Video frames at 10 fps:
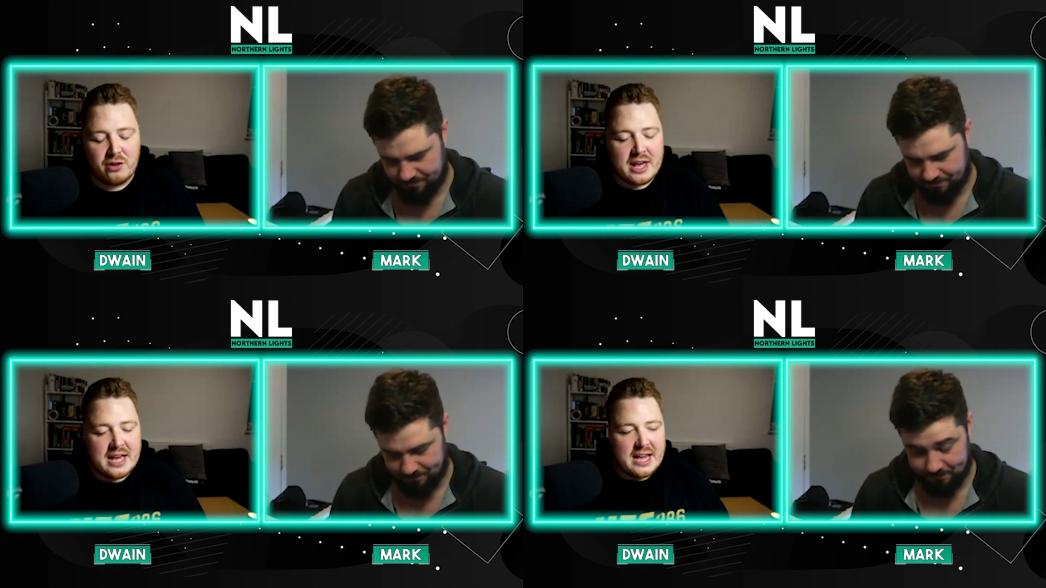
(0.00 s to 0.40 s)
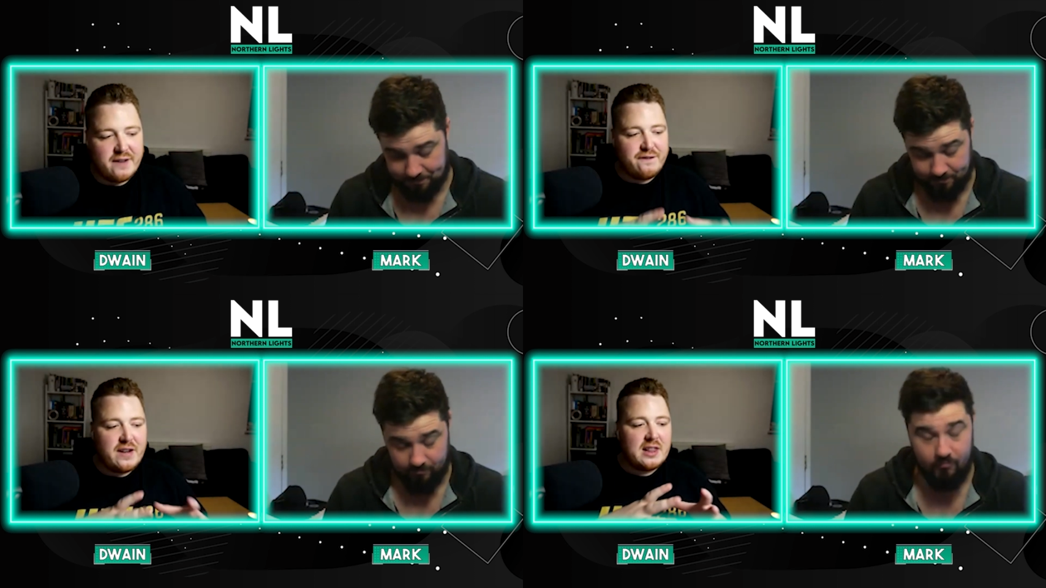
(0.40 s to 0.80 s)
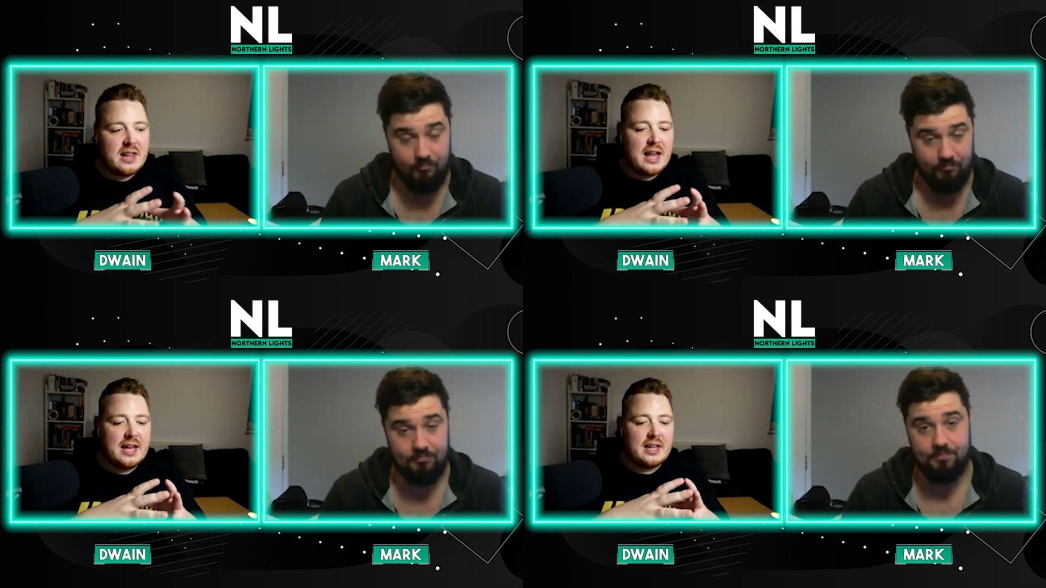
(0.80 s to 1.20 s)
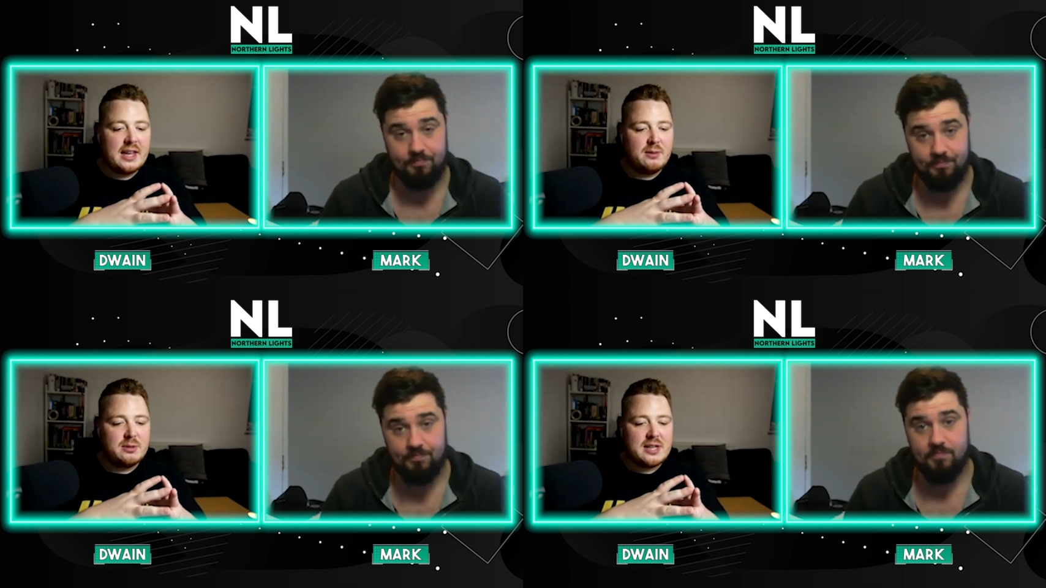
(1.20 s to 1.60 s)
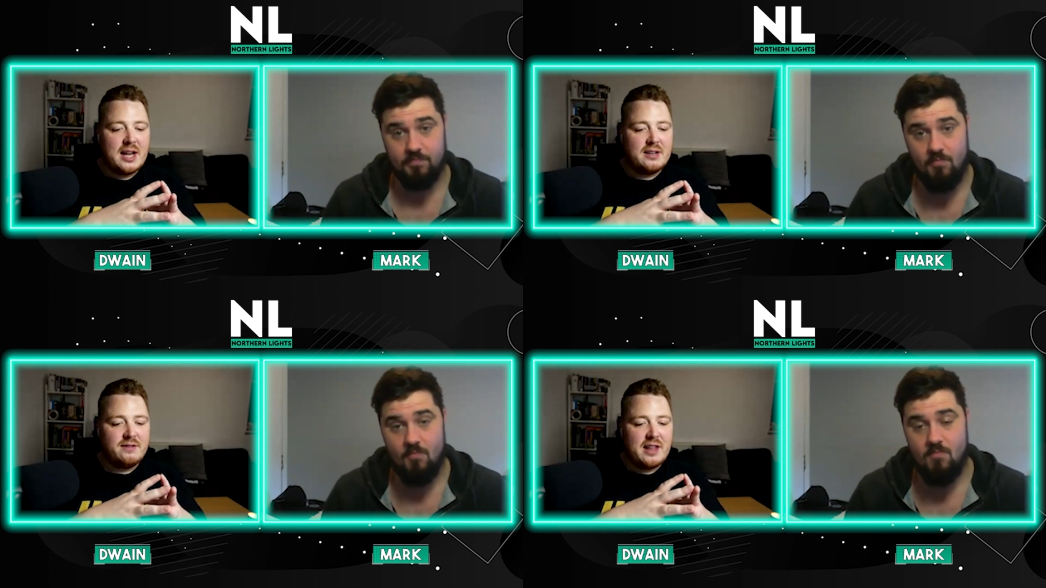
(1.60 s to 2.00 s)
Speaker 1: It felt like it was kind of
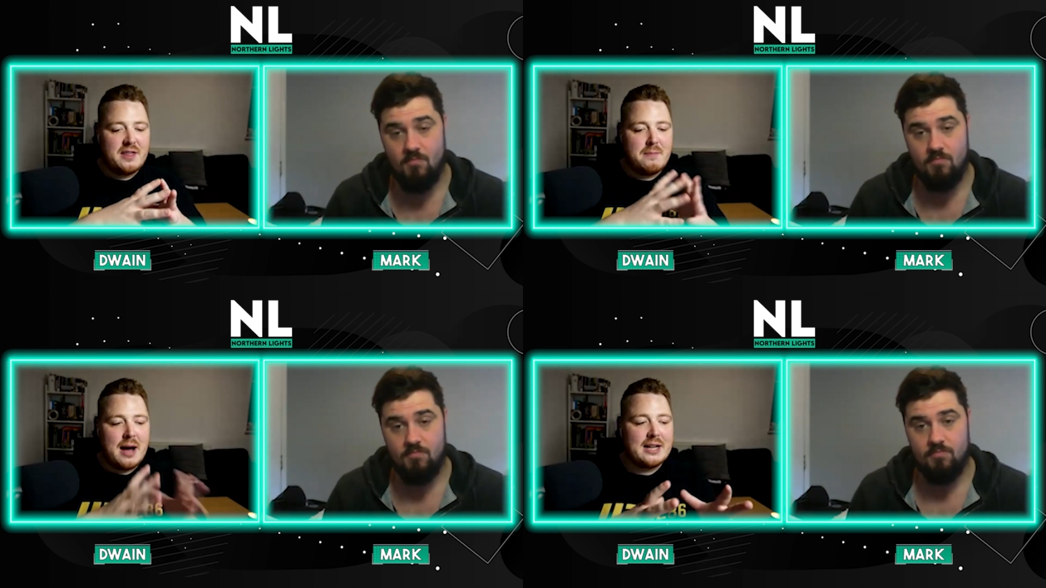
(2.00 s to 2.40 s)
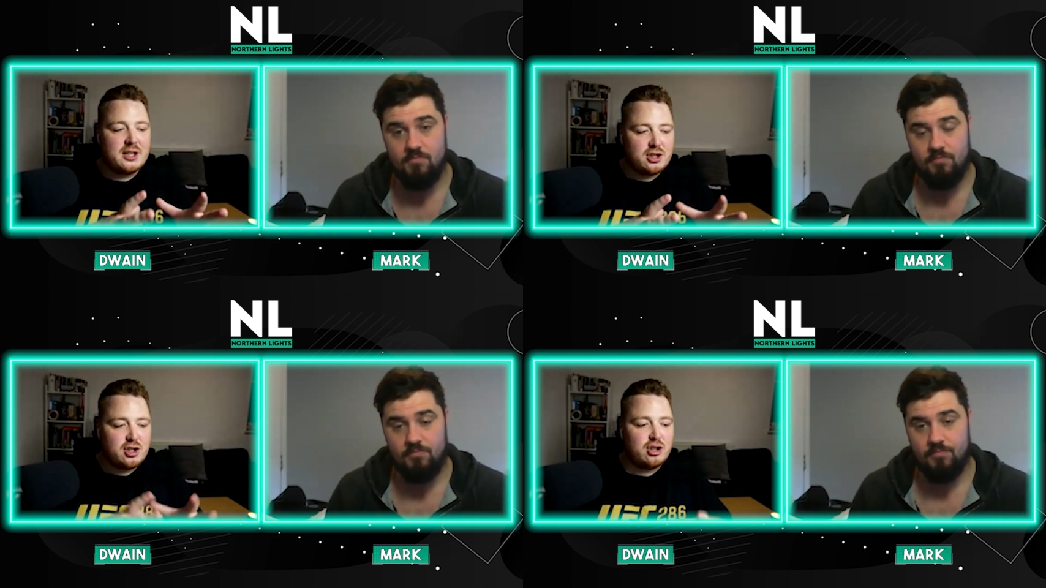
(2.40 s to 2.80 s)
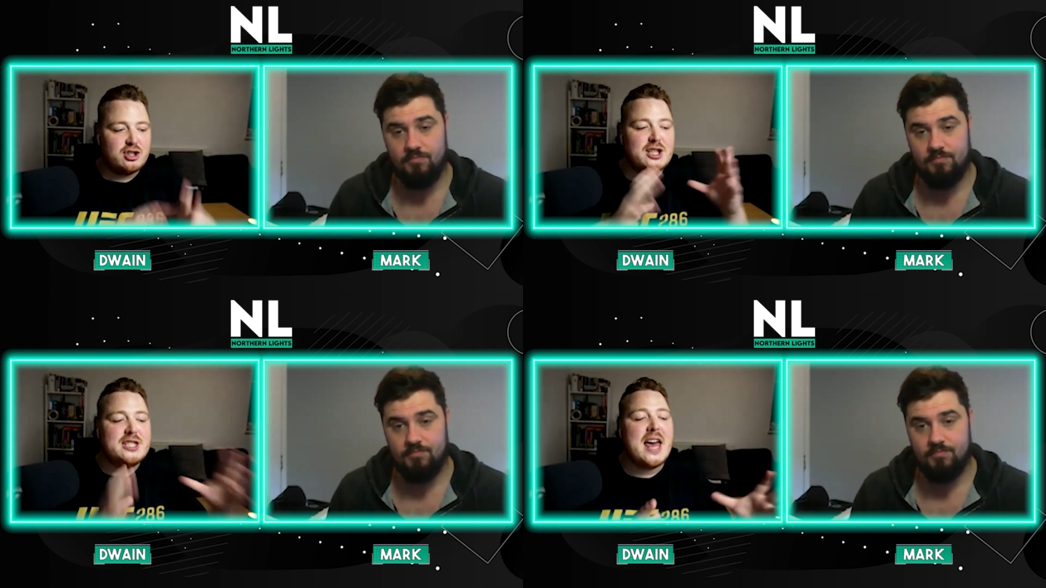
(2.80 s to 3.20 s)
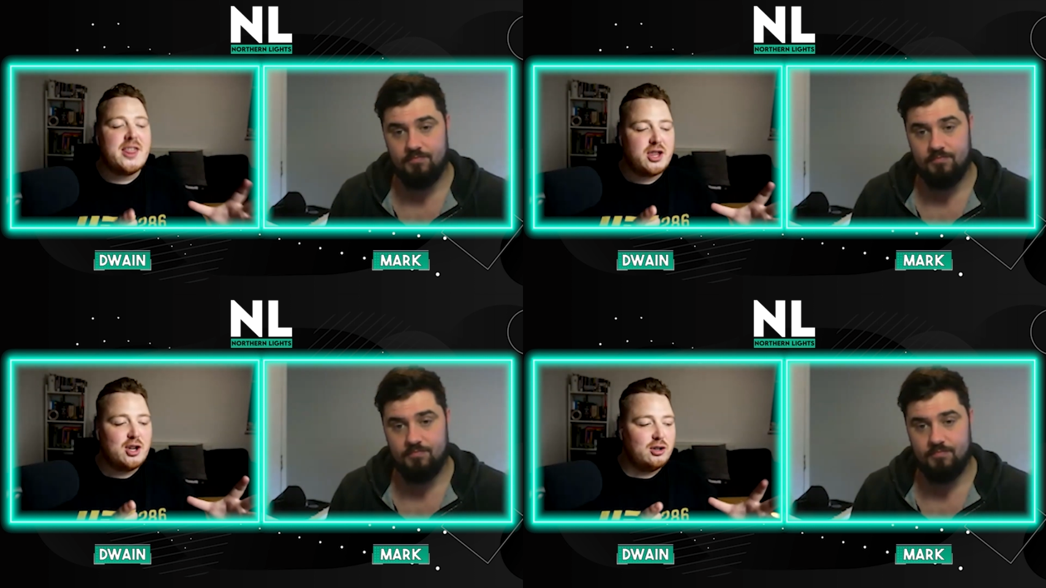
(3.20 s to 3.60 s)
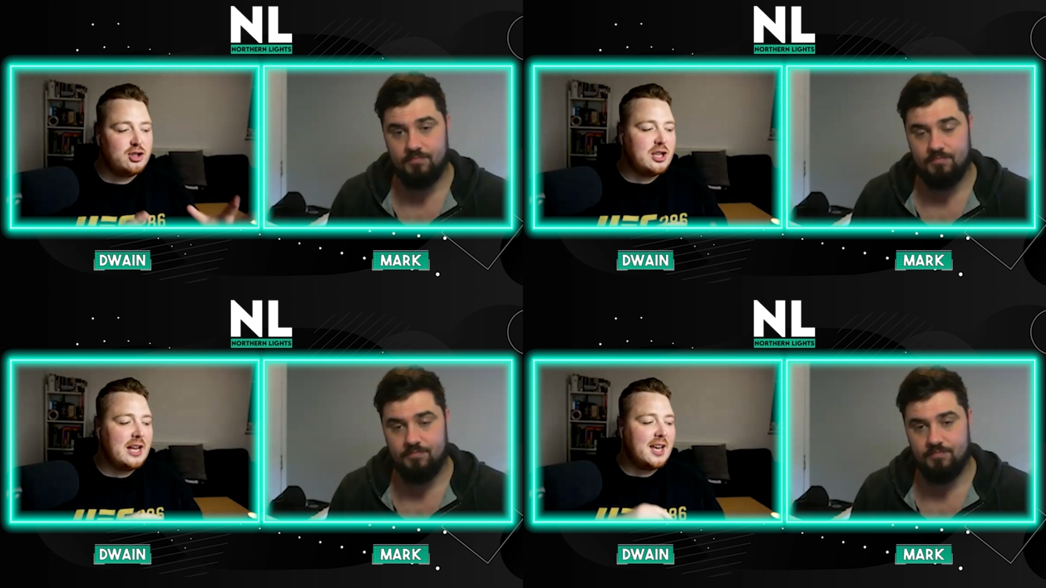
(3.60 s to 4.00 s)
like the Midas touch, the death touch,
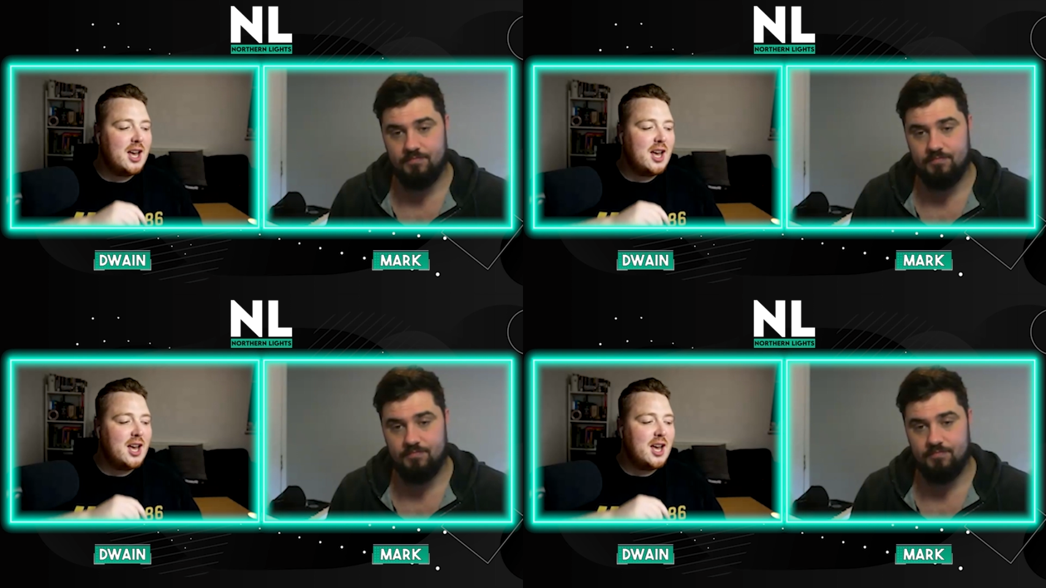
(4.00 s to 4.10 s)
like